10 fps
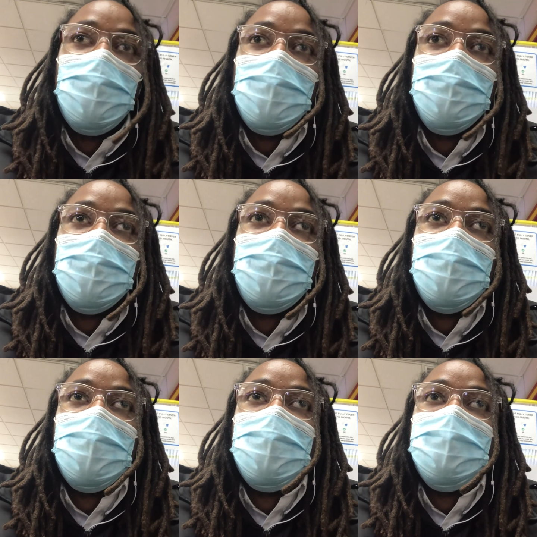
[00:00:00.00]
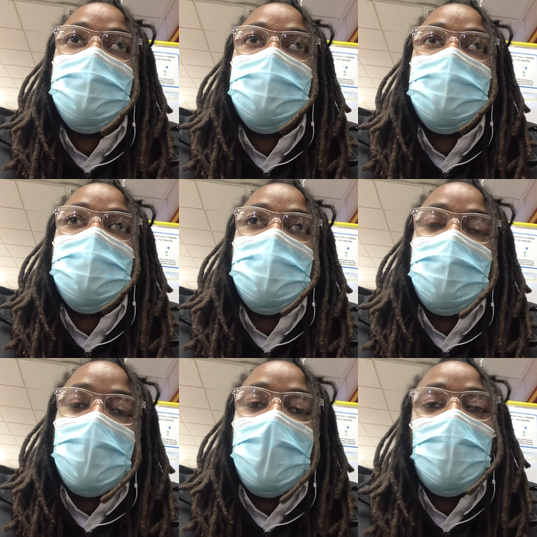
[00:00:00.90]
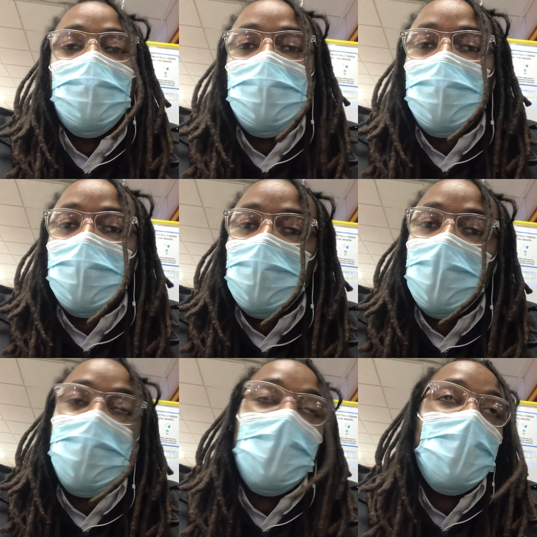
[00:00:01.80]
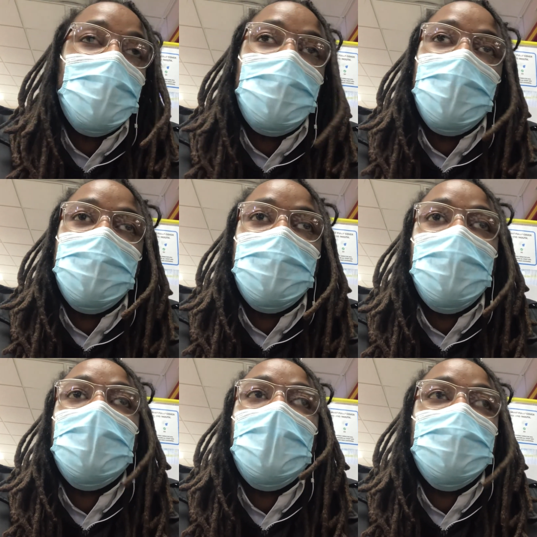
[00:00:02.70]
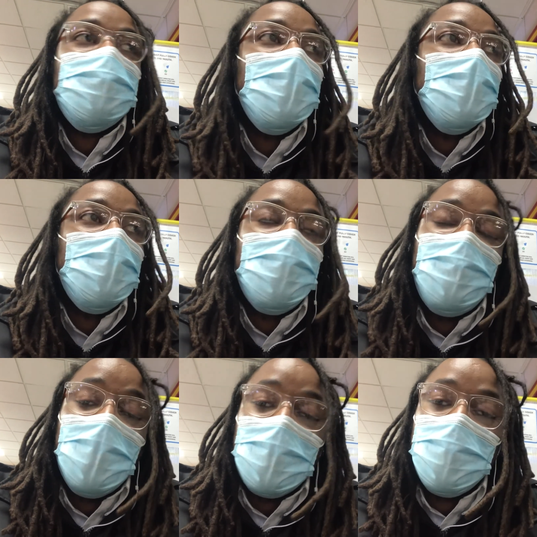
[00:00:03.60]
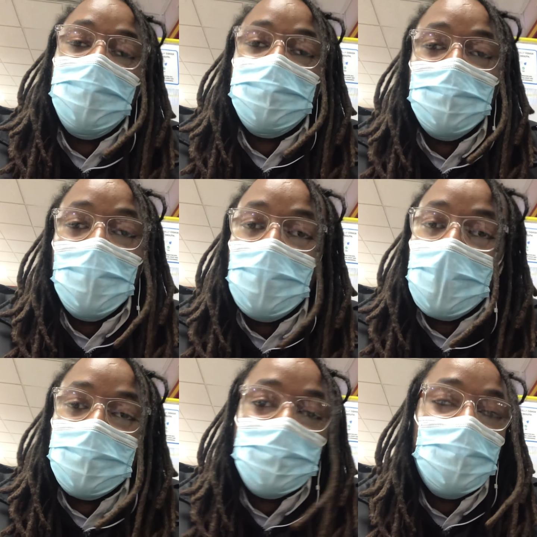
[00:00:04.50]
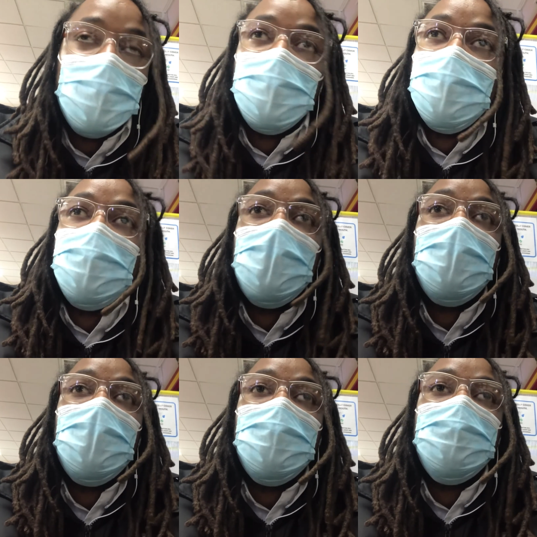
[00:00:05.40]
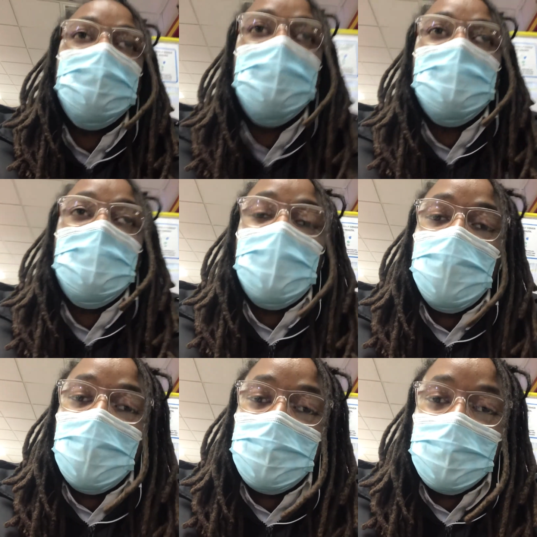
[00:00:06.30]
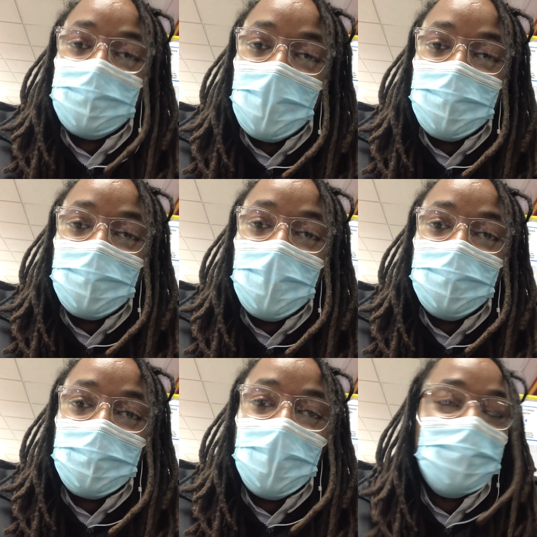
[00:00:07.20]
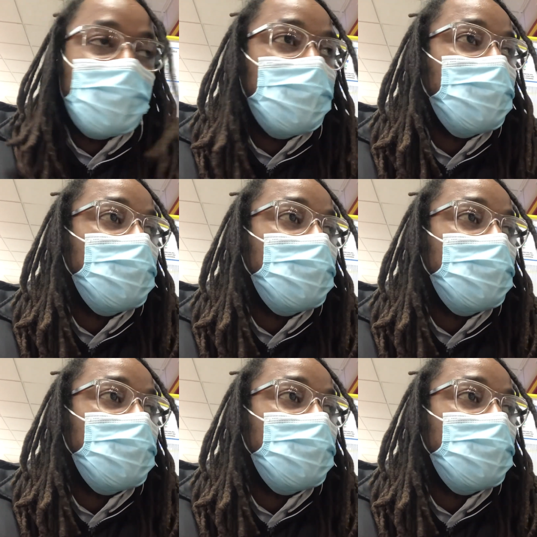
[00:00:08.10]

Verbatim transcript: pulled over for. But I ain't worried about all that, man. I'm going to put everything in God's hand. If y'all curious to know, work is going good right now here at this nasty-ass gas station.